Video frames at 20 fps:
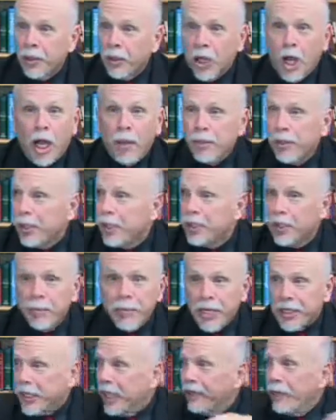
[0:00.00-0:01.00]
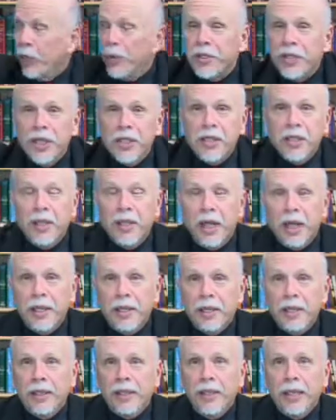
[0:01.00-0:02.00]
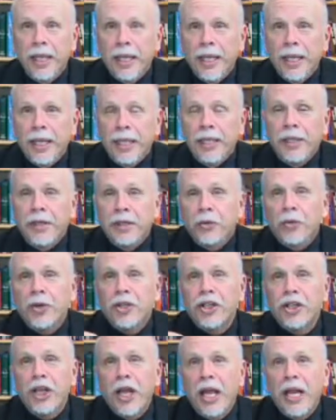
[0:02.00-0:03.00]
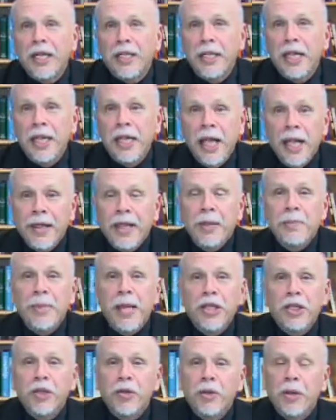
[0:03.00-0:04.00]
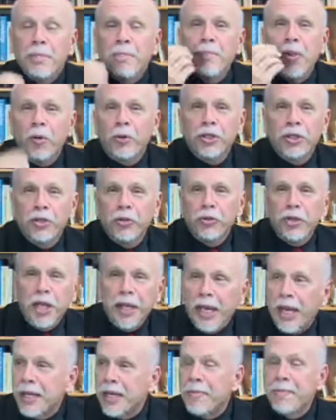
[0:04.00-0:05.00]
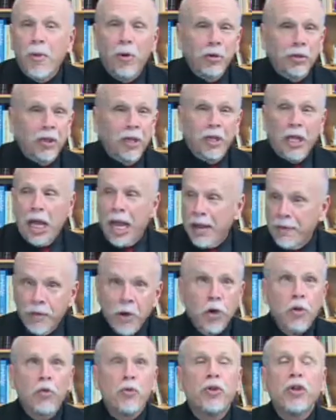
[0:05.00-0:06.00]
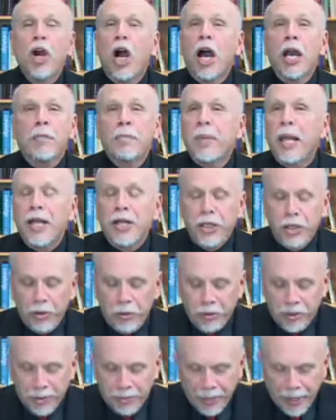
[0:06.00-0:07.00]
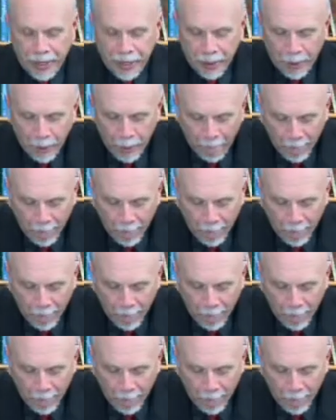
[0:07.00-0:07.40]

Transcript: Communism makes everyone just alike. It is Christianity that makes you the most unique and the most alive, who God made you to be.